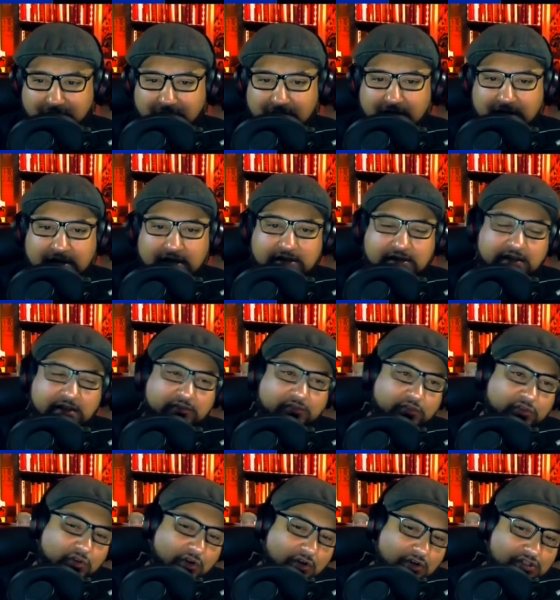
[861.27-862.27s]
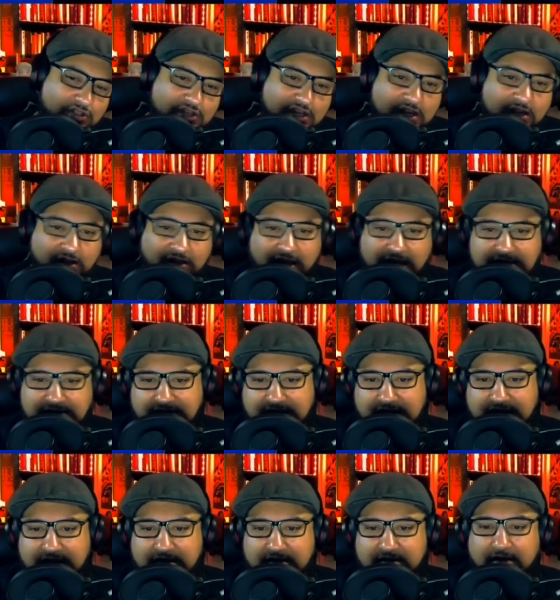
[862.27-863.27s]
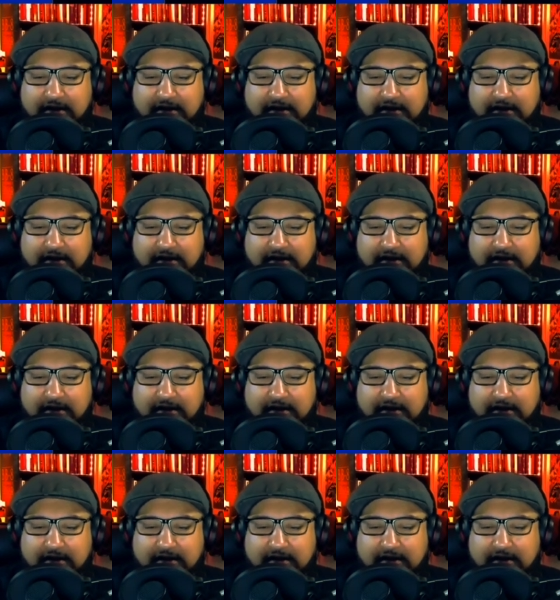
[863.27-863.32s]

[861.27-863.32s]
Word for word: You have a dark skin, a light skin,